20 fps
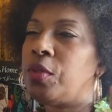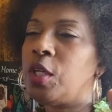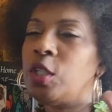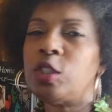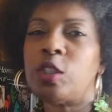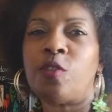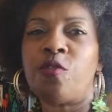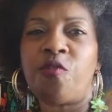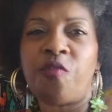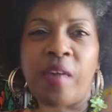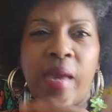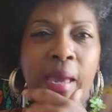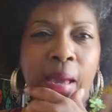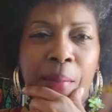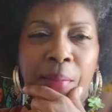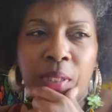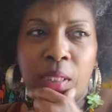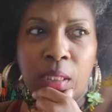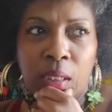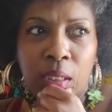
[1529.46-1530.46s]
There's a
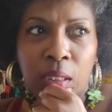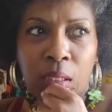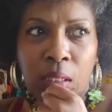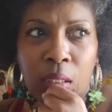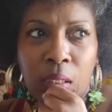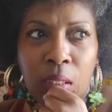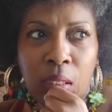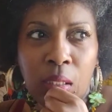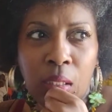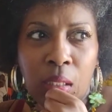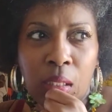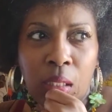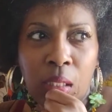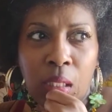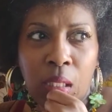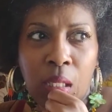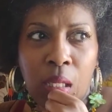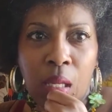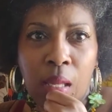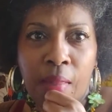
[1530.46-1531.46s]
family
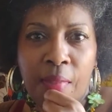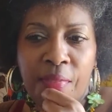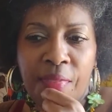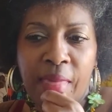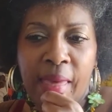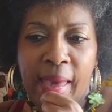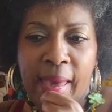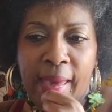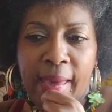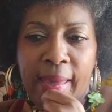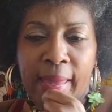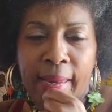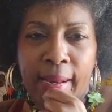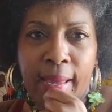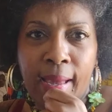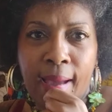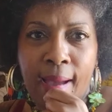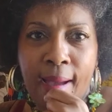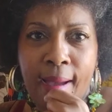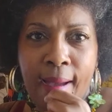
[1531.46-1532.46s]

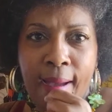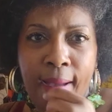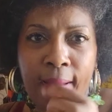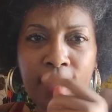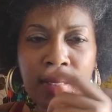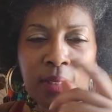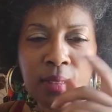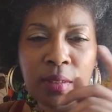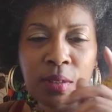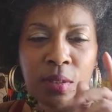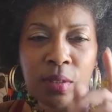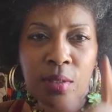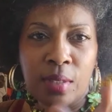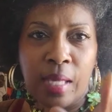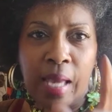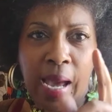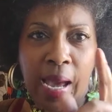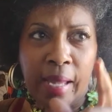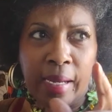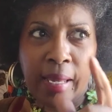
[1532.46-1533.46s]
that
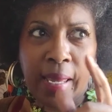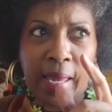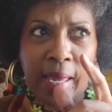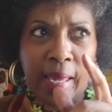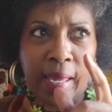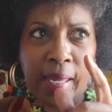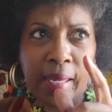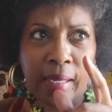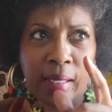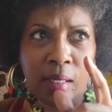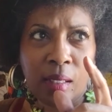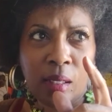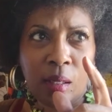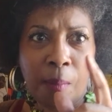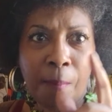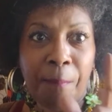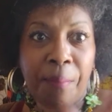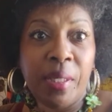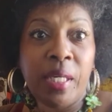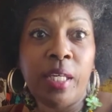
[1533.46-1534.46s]
got a
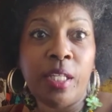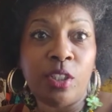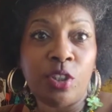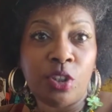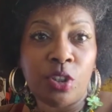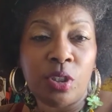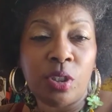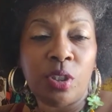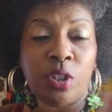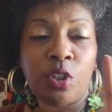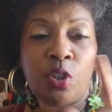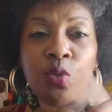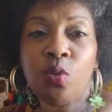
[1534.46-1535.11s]
beach.